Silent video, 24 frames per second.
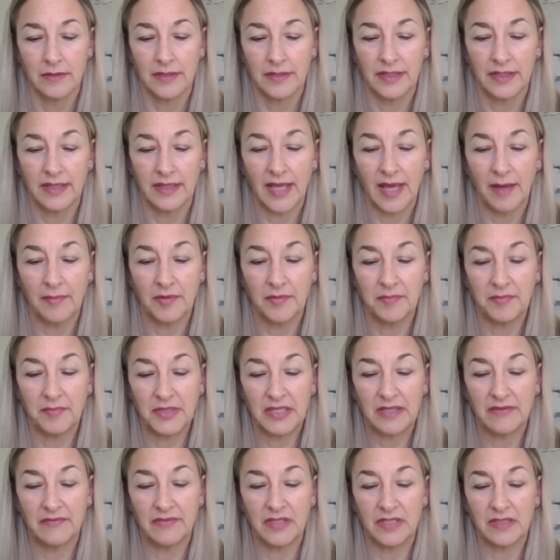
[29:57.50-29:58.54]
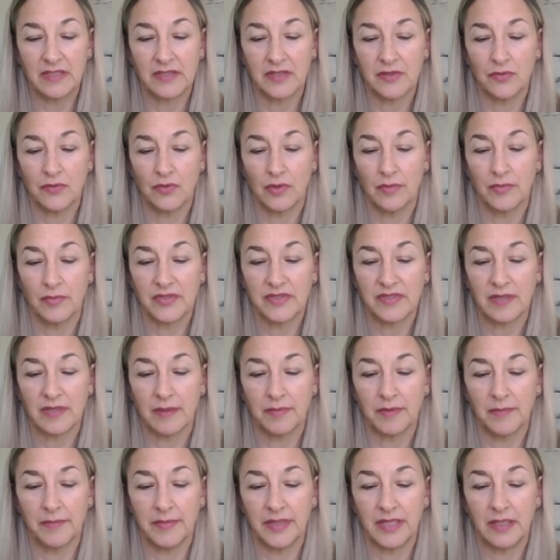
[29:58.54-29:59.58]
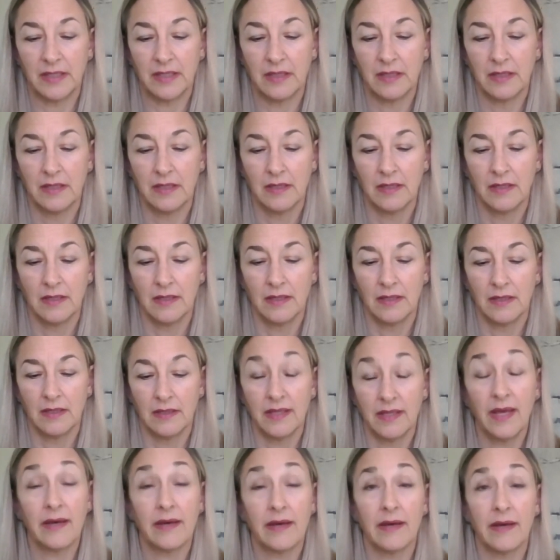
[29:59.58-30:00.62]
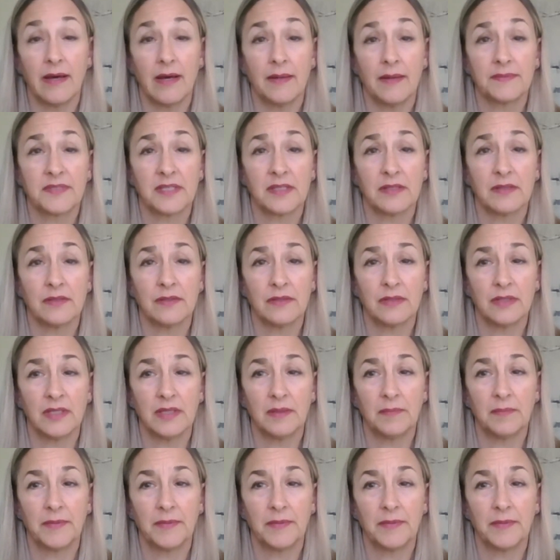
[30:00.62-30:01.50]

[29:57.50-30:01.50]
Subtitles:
Can GABA be given as a normal supplement? Yeah, absolutely.